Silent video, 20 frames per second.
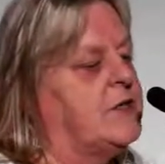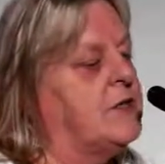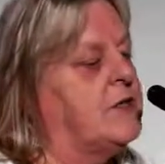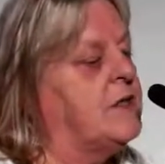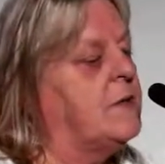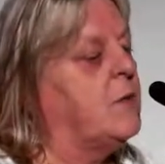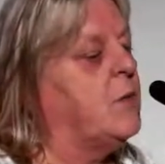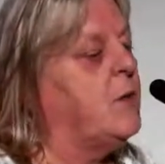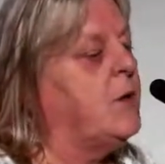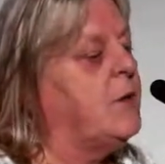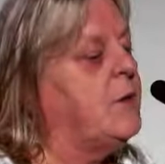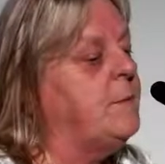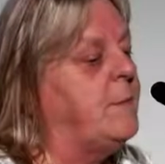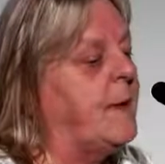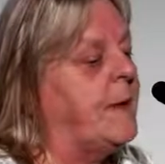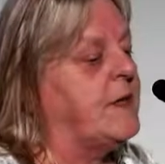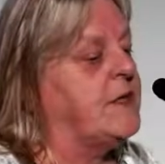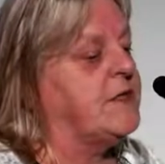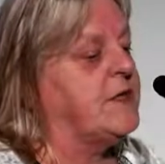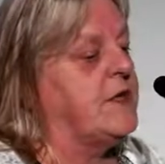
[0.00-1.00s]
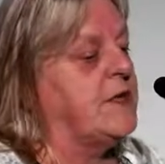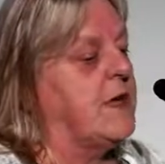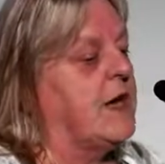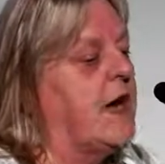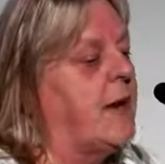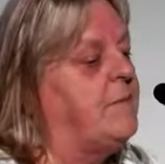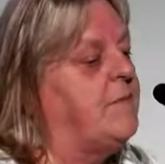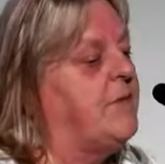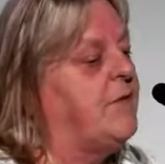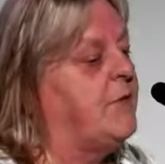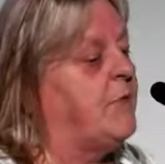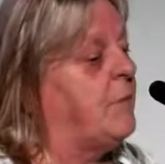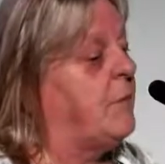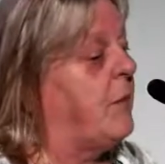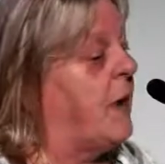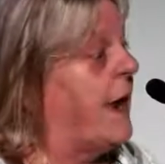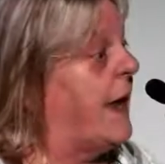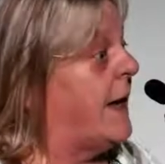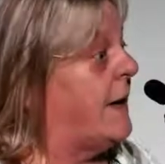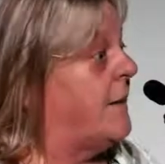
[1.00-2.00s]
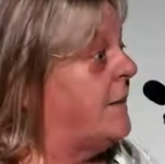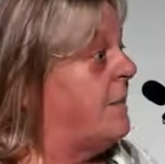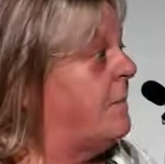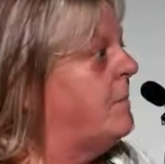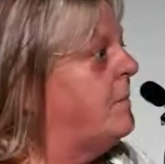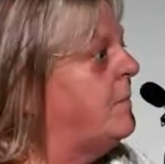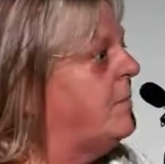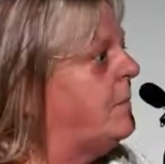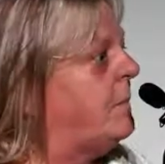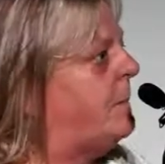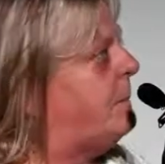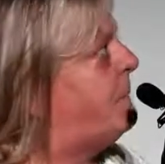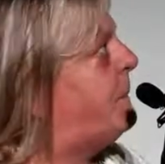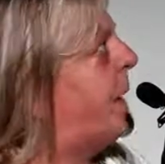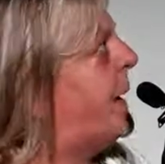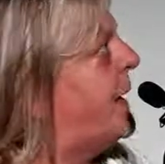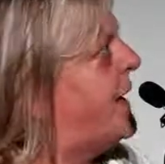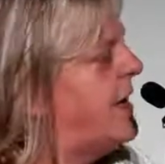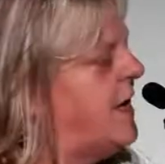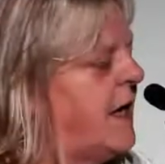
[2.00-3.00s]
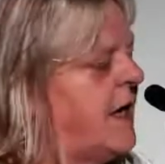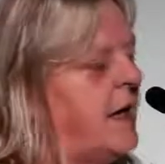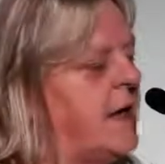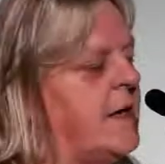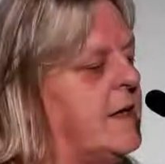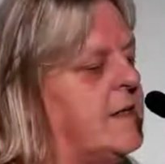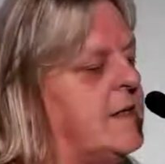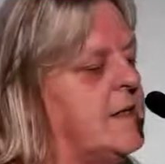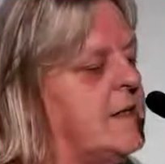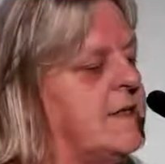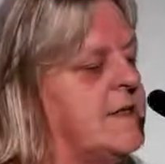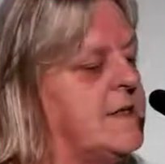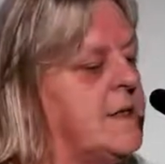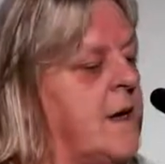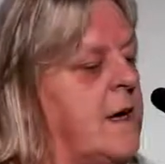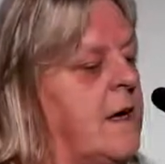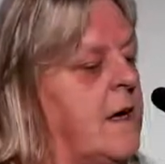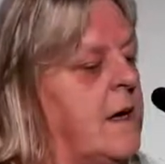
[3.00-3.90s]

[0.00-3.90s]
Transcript: and the word patient comes from Latin, patens,